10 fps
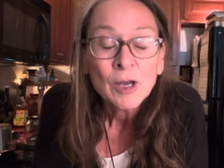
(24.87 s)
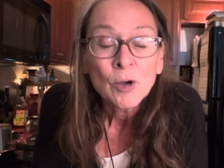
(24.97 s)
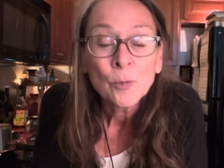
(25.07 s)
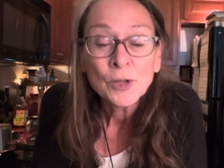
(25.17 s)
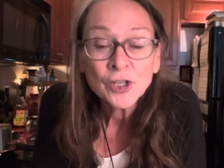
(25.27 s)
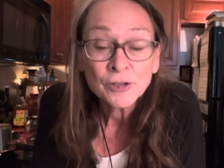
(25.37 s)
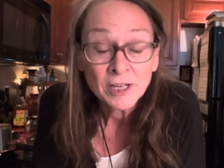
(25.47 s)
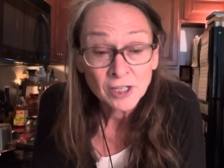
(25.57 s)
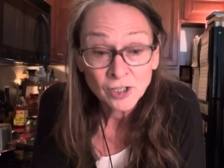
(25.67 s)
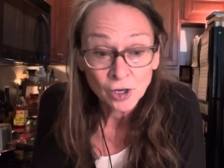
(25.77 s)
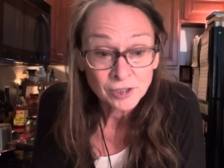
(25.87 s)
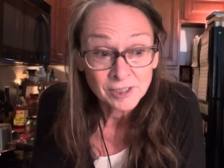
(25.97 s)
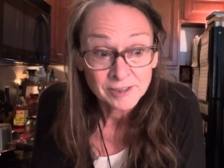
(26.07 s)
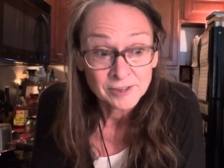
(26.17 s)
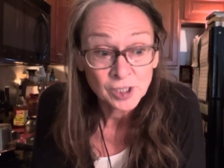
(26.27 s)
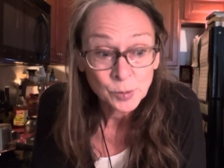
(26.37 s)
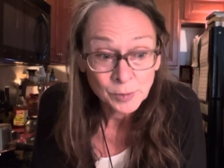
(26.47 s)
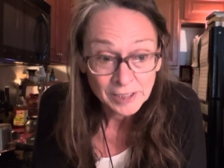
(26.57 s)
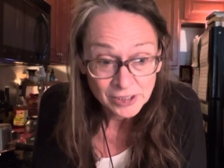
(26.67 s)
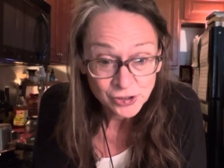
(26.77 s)
When you're in a narcissistic
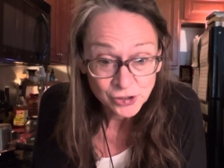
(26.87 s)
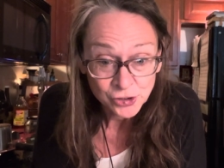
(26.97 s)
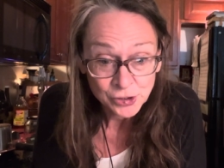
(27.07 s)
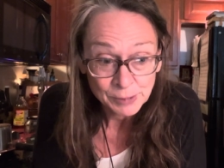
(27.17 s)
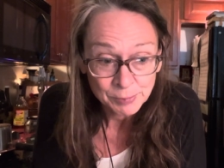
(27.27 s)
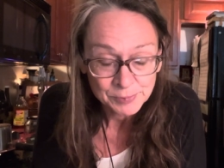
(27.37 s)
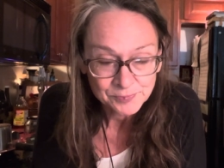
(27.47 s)
relationship,